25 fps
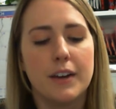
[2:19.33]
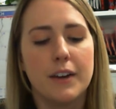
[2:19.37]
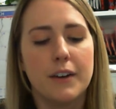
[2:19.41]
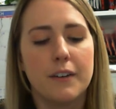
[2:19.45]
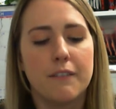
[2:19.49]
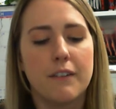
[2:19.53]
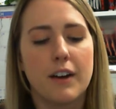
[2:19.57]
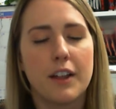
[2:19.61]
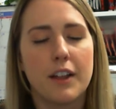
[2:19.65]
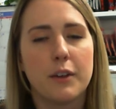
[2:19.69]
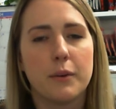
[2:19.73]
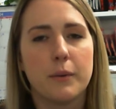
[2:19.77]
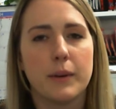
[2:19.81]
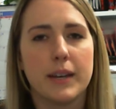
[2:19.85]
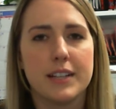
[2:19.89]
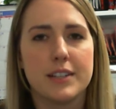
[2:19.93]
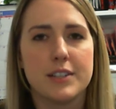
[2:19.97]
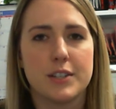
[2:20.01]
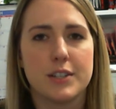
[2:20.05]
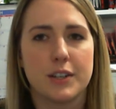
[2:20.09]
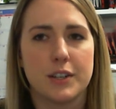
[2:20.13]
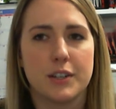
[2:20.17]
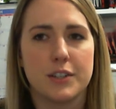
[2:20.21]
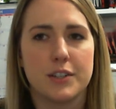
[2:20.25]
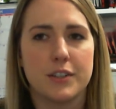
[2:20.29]
following
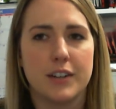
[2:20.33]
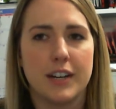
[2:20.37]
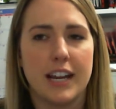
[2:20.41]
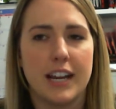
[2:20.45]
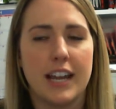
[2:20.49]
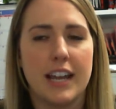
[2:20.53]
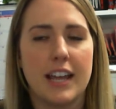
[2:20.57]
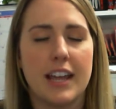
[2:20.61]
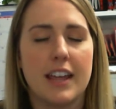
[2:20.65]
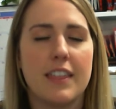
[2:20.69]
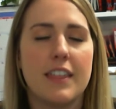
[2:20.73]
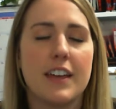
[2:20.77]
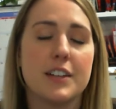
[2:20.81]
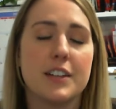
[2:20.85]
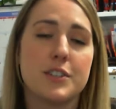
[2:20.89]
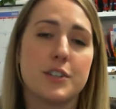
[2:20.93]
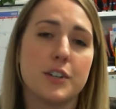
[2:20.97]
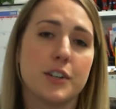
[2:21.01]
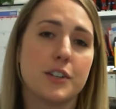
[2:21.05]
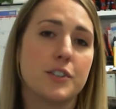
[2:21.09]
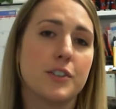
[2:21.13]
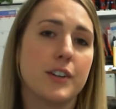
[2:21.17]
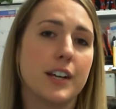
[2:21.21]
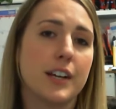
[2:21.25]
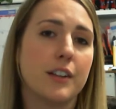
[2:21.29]
surgery that
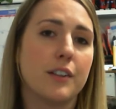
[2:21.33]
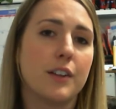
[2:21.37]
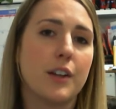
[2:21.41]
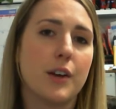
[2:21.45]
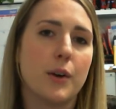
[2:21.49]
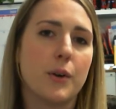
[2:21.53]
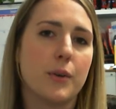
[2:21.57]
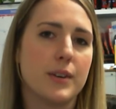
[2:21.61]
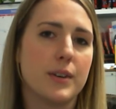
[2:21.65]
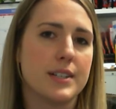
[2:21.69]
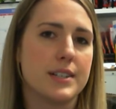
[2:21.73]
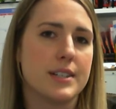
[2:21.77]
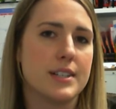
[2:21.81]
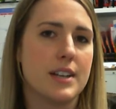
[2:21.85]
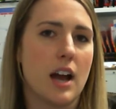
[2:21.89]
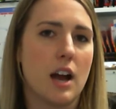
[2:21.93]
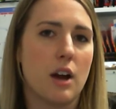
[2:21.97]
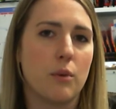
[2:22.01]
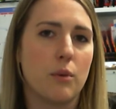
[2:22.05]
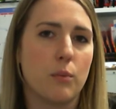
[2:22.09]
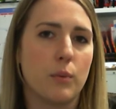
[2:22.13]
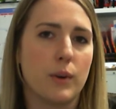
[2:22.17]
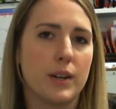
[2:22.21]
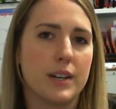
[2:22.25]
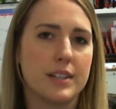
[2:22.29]
surgery alone is
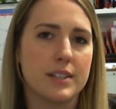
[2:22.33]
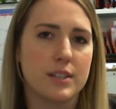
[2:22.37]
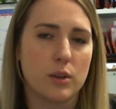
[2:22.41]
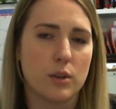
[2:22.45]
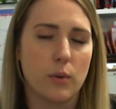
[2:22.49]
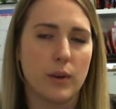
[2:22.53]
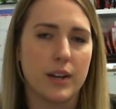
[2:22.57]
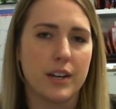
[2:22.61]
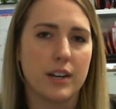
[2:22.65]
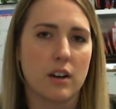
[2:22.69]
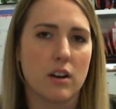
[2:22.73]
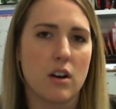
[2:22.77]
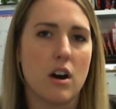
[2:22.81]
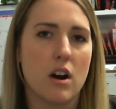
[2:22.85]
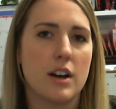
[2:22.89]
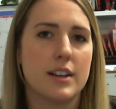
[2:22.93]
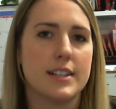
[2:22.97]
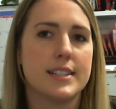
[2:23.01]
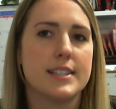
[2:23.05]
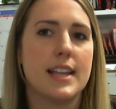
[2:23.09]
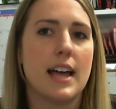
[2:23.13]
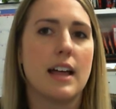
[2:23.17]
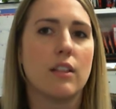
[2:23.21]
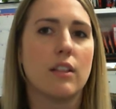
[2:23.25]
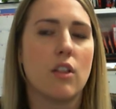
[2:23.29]
not what is going to cause
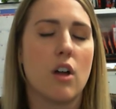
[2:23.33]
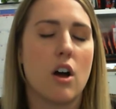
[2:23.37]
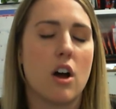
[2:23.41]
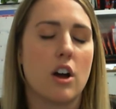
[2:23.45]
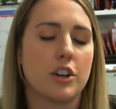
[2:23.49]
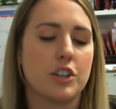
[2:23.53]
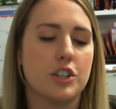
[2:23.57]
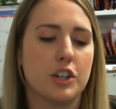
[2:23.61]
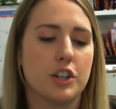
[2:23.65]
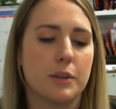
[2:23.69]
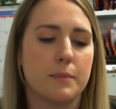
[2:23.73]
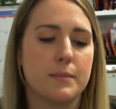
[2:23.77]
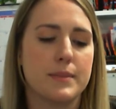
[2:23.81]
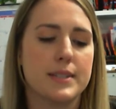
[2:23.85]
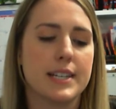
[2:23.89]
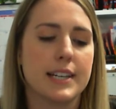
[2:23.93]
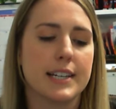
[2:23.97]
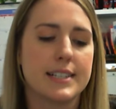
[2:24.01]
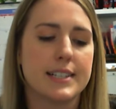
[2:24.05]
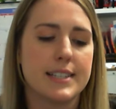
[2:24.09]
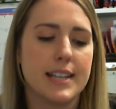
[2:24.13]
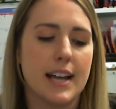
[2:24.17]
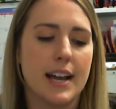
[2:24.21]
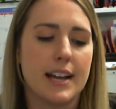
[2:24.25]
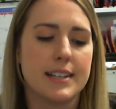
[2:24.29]
that long-term
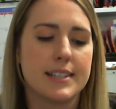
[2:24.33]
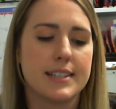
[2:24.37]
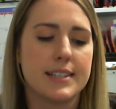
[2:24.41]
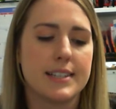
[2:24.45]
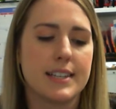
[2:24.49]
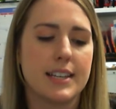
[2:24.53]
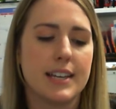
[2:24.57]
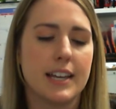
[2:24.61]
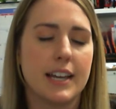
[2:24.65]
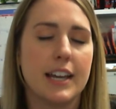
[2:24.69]
success.